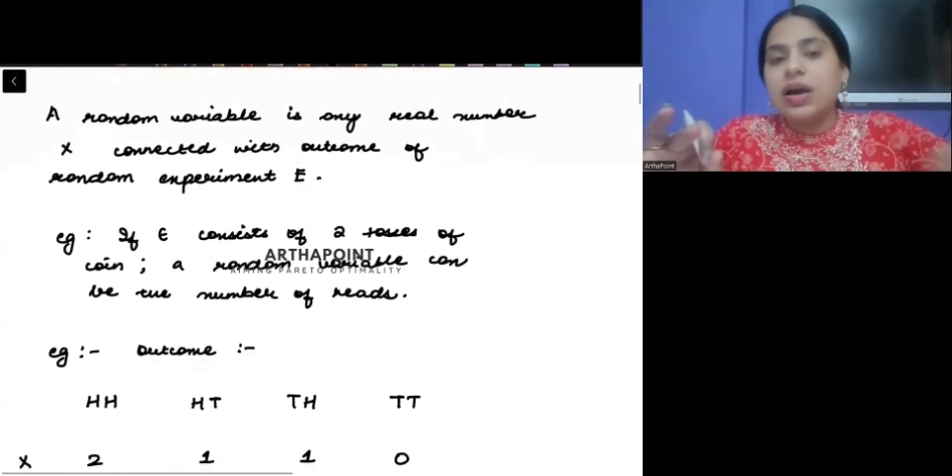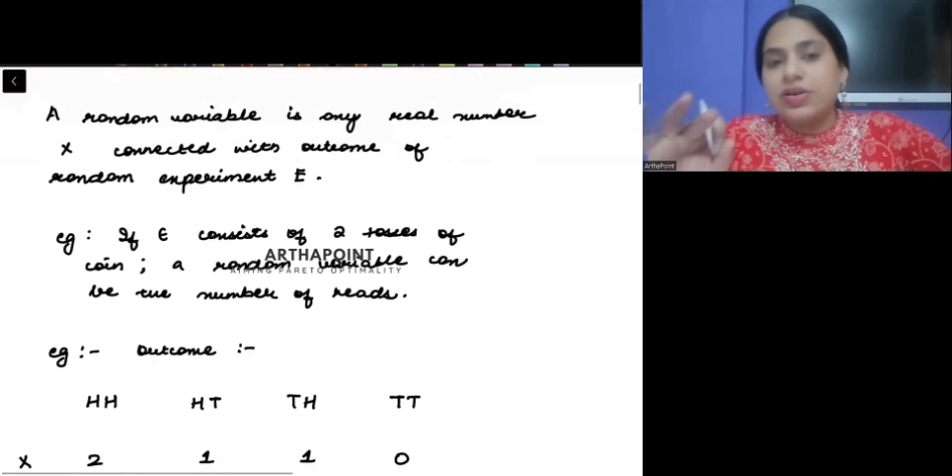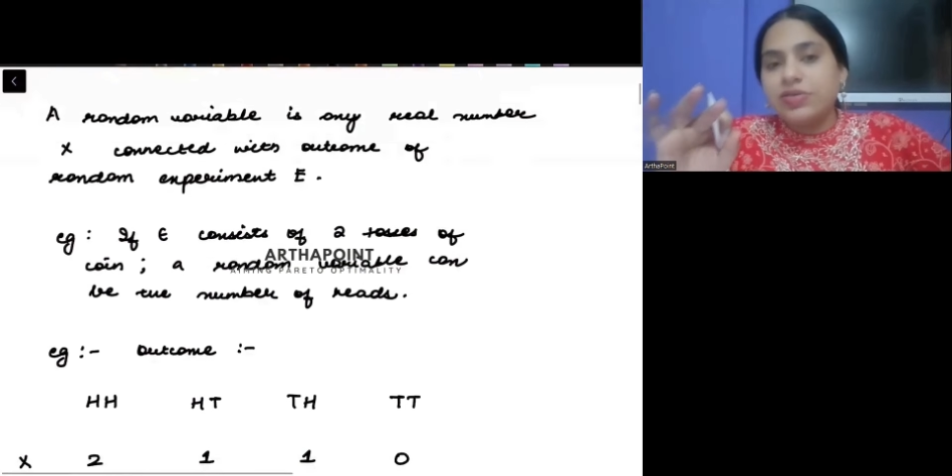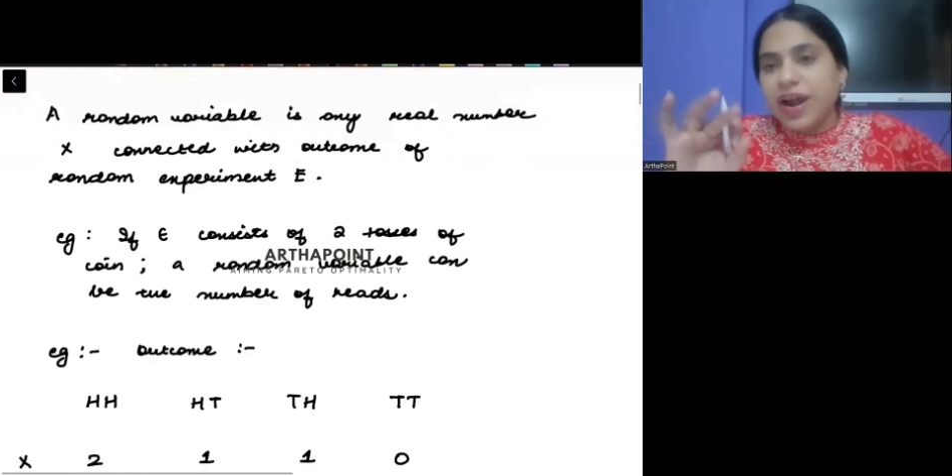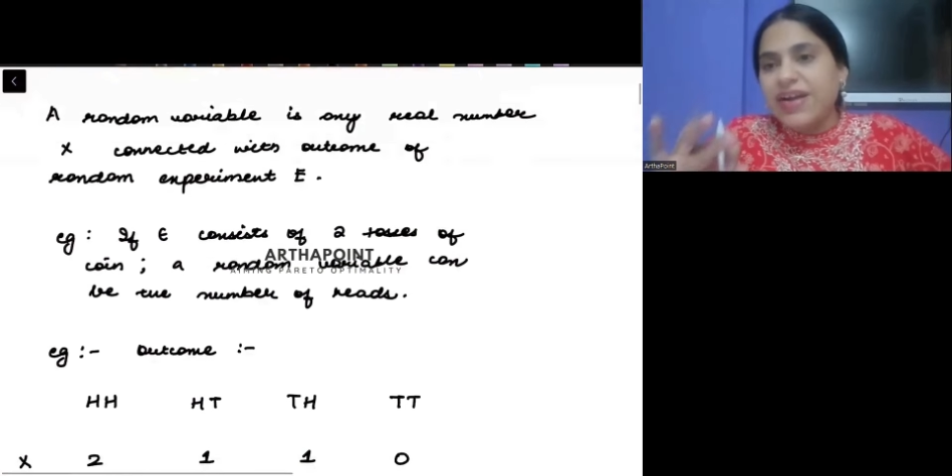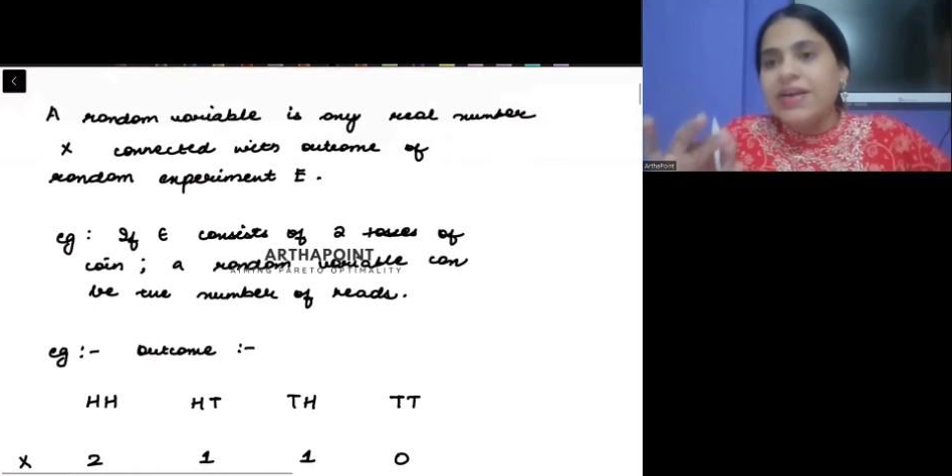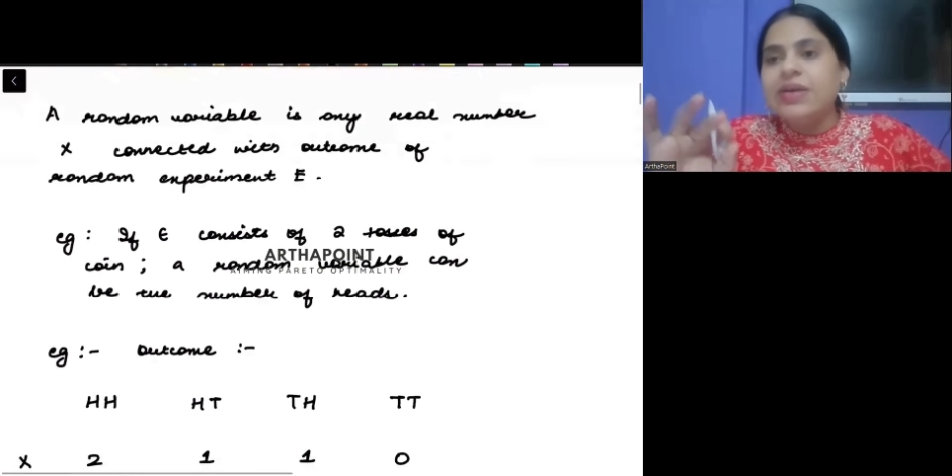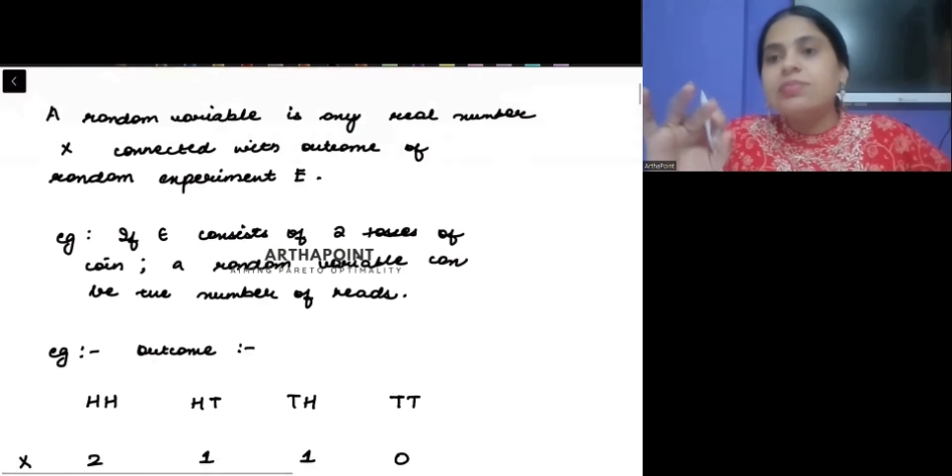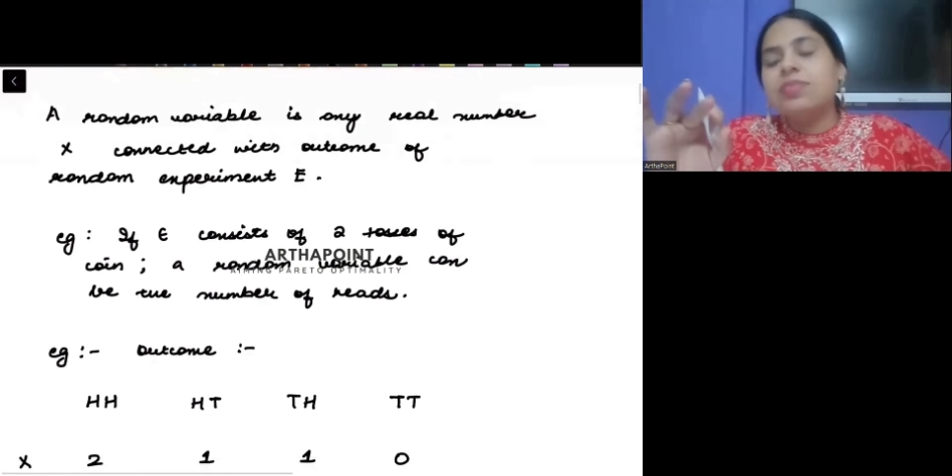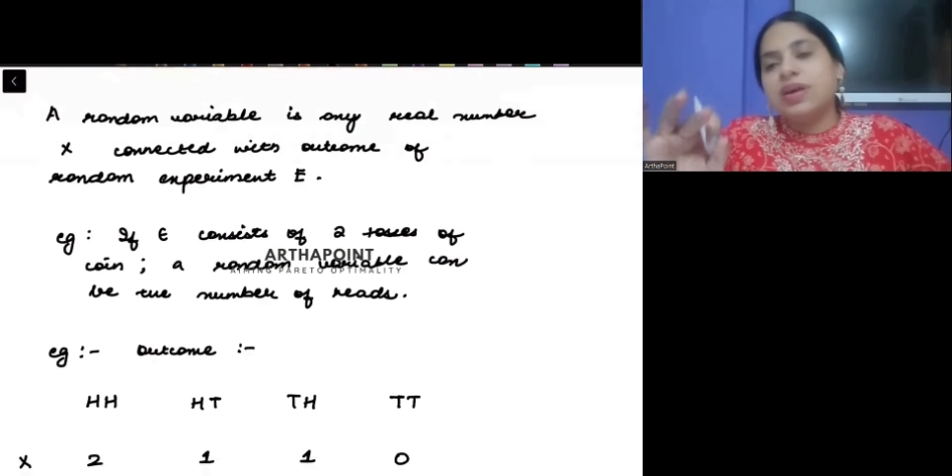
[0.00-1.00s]

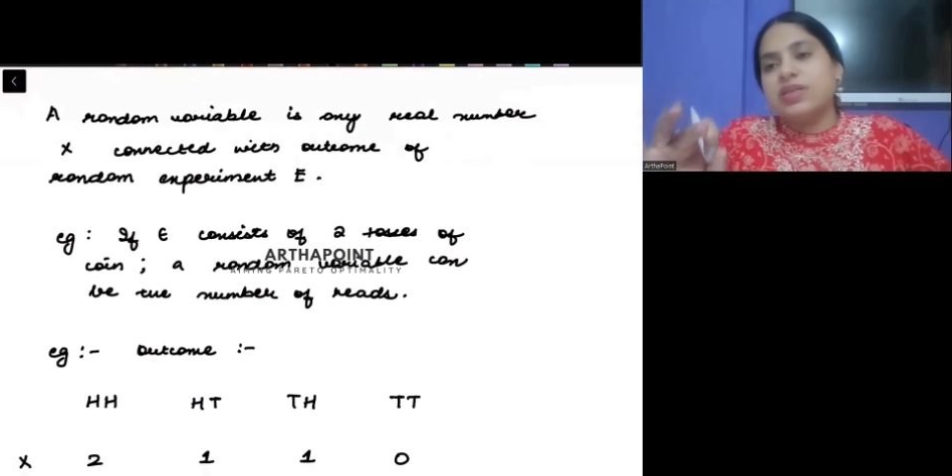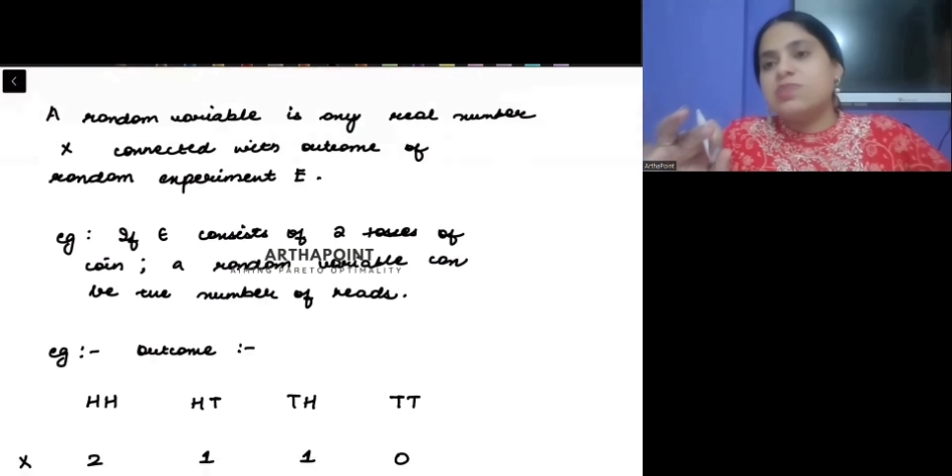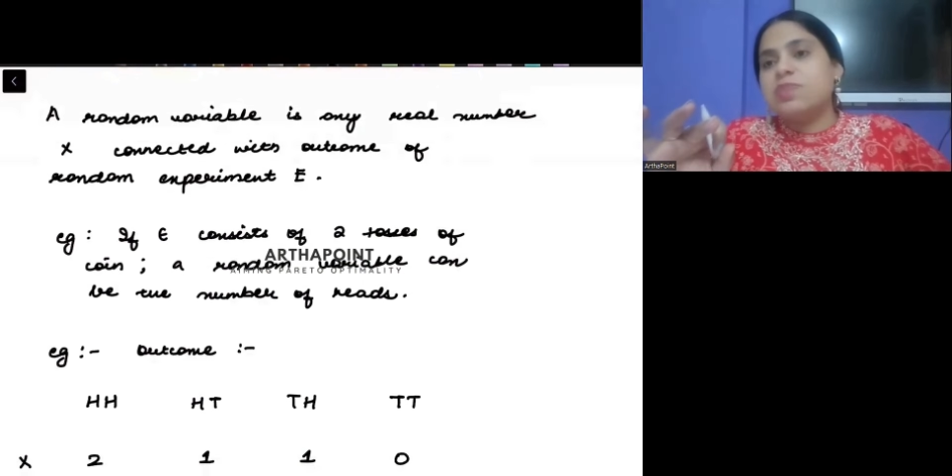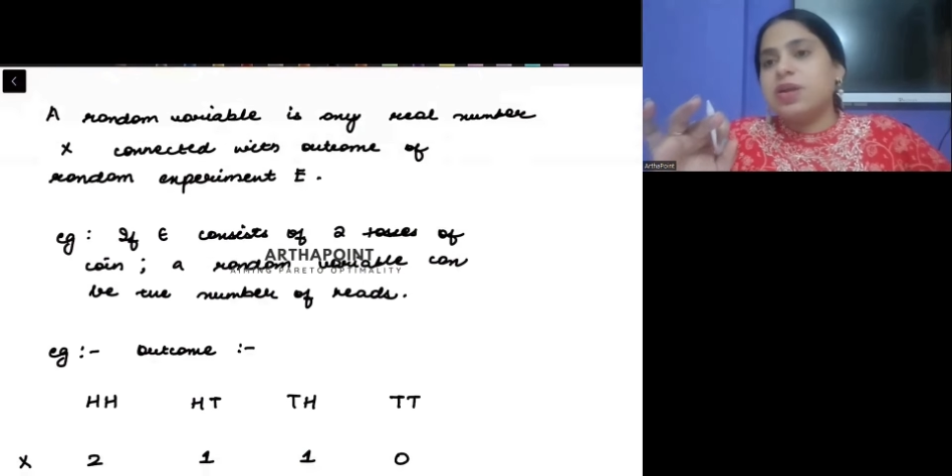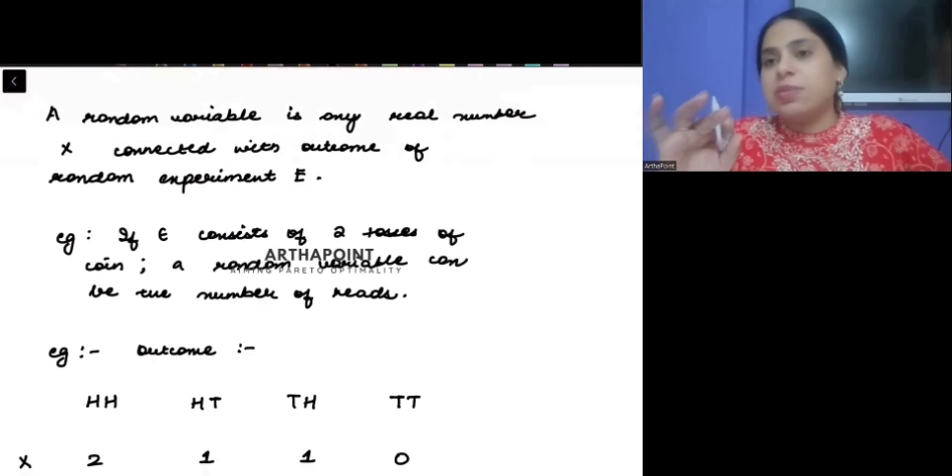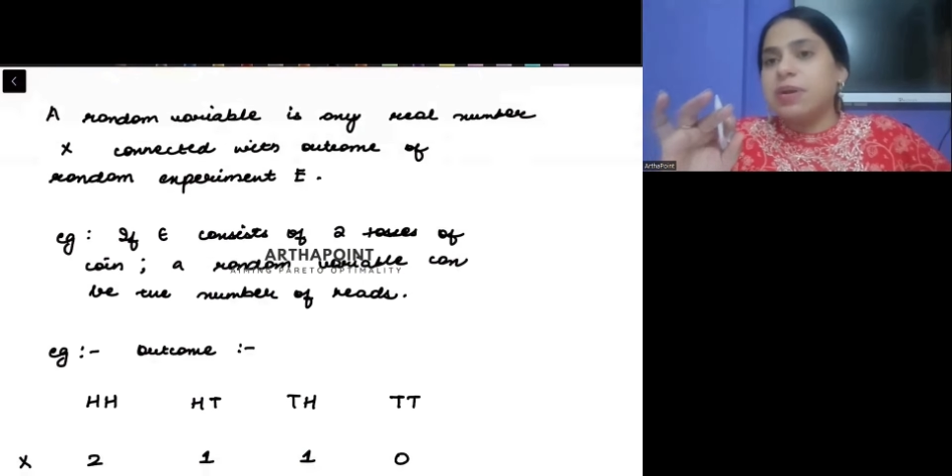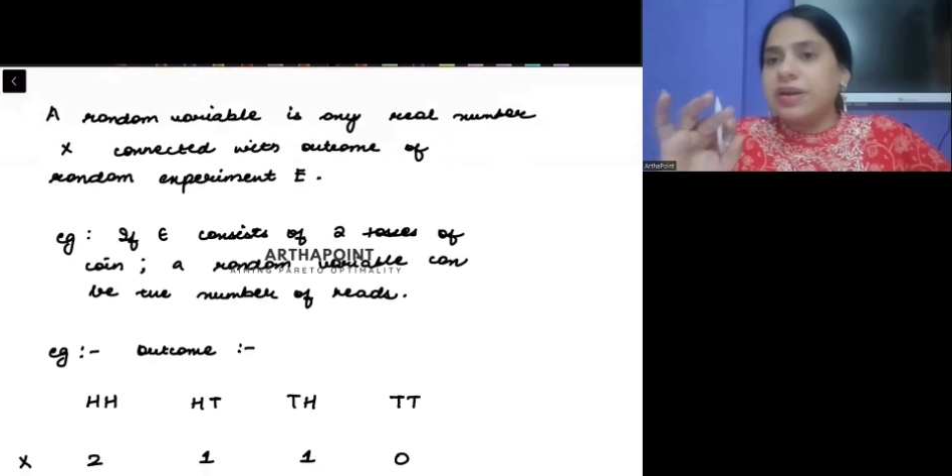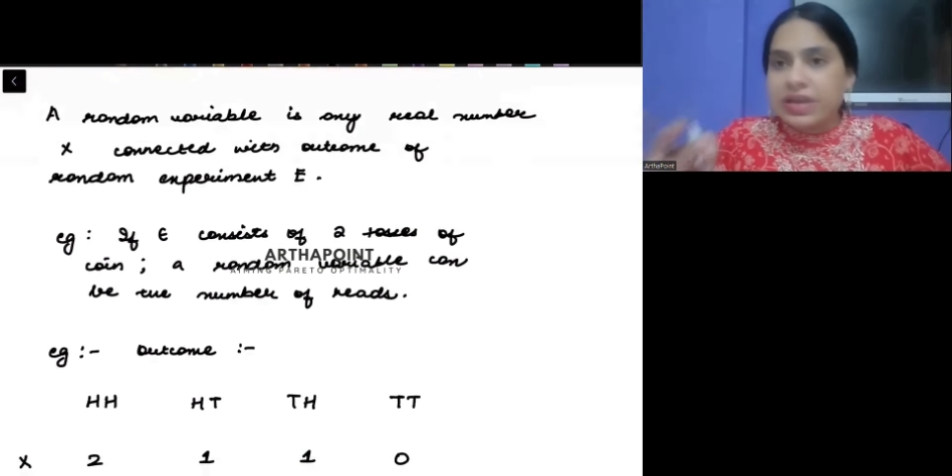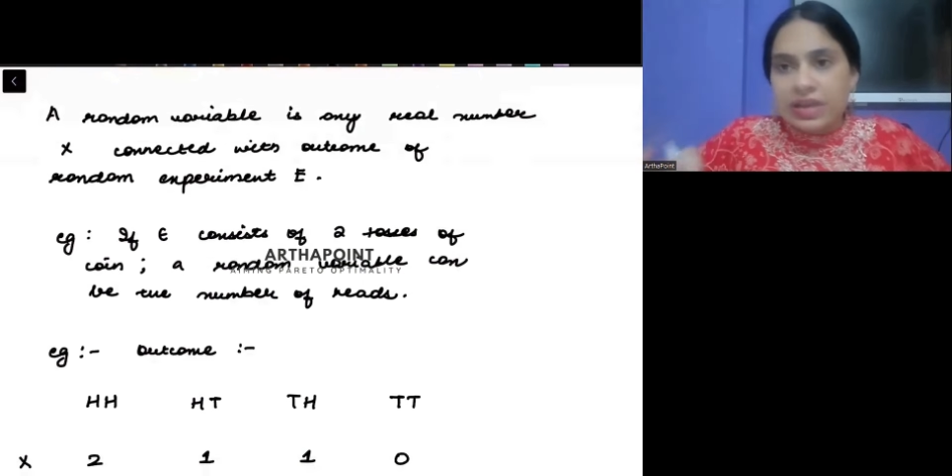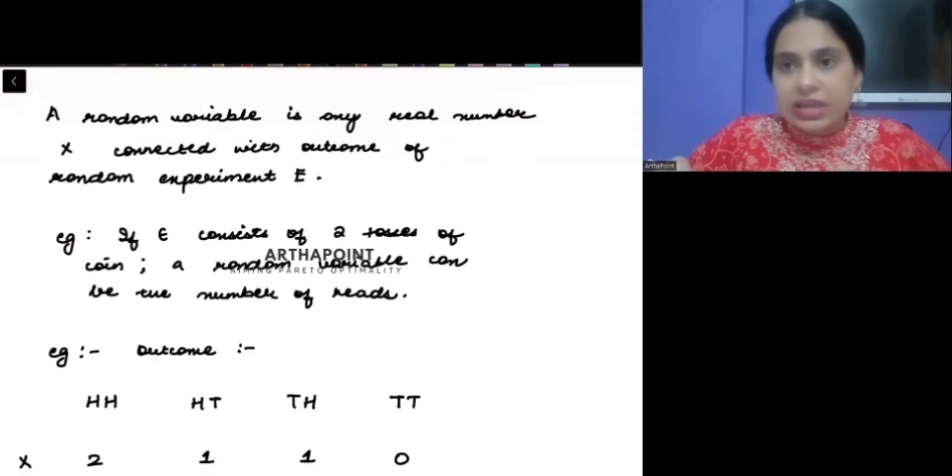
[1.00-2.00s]
random
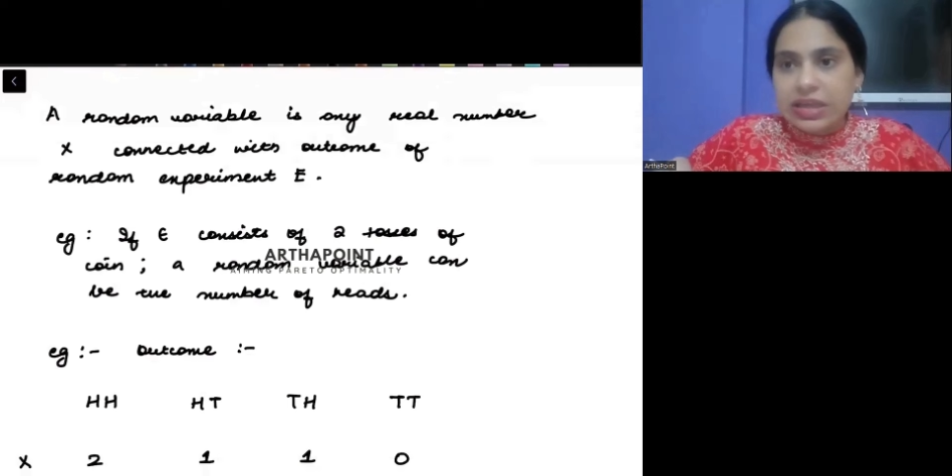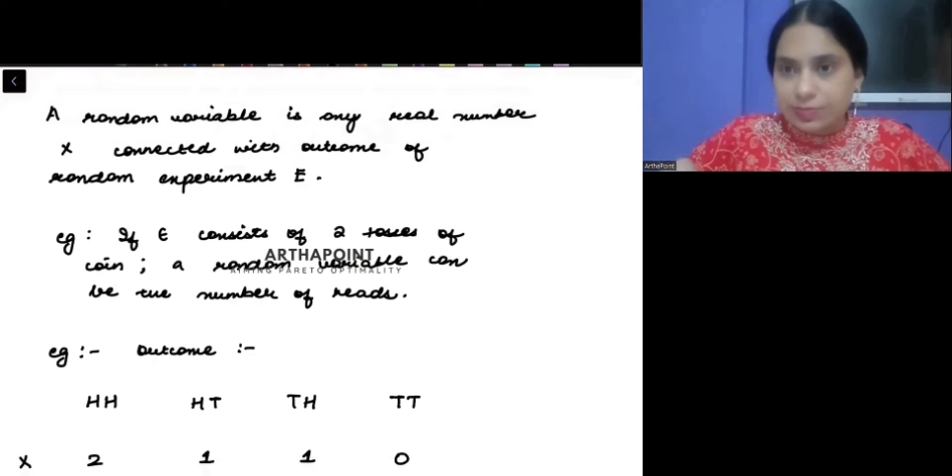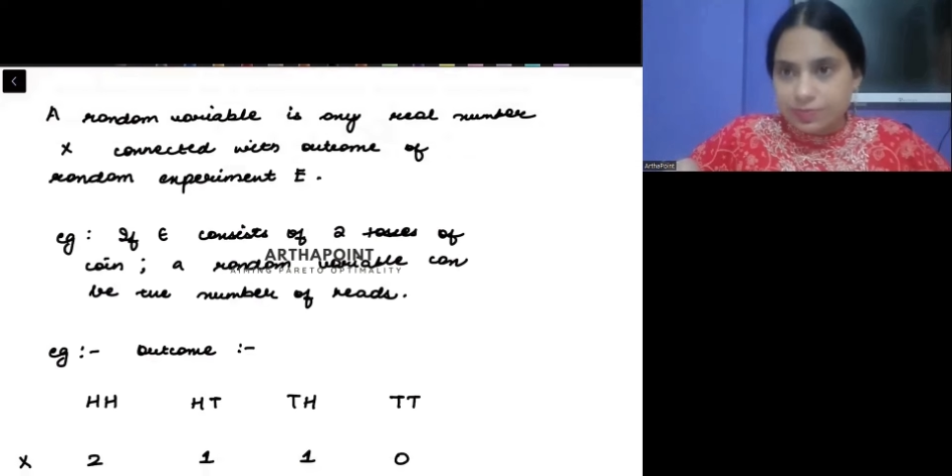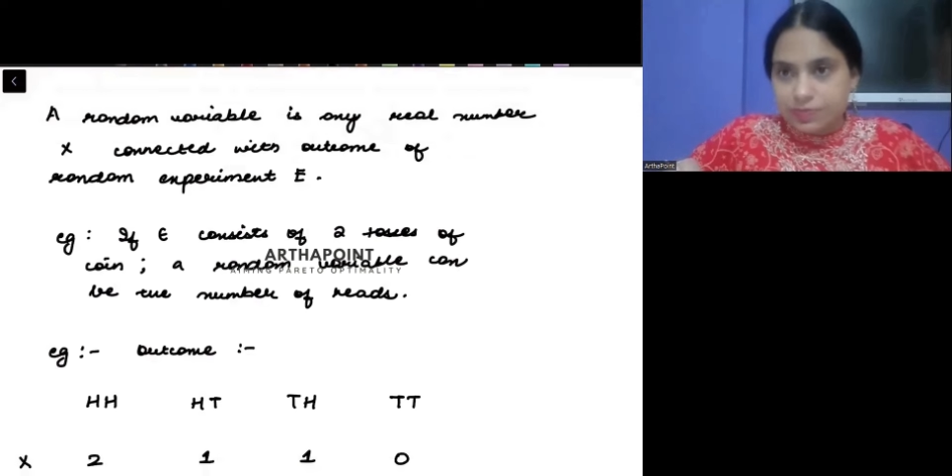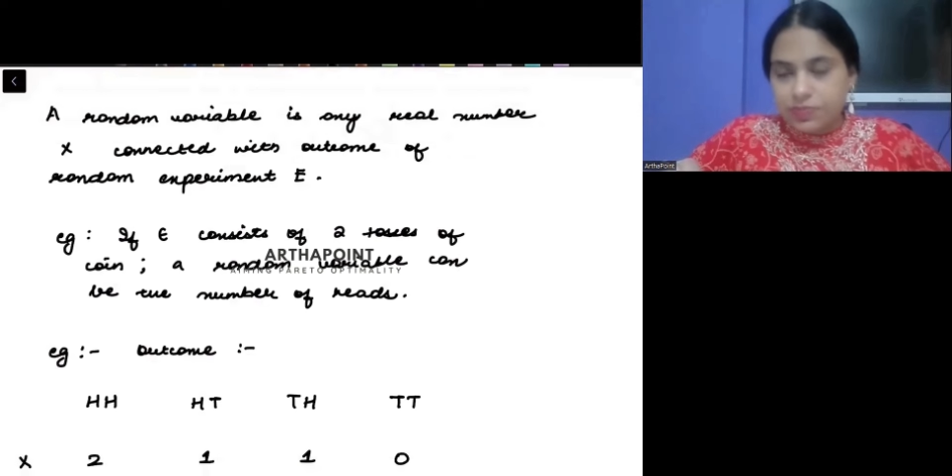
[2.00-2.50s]
experiment E.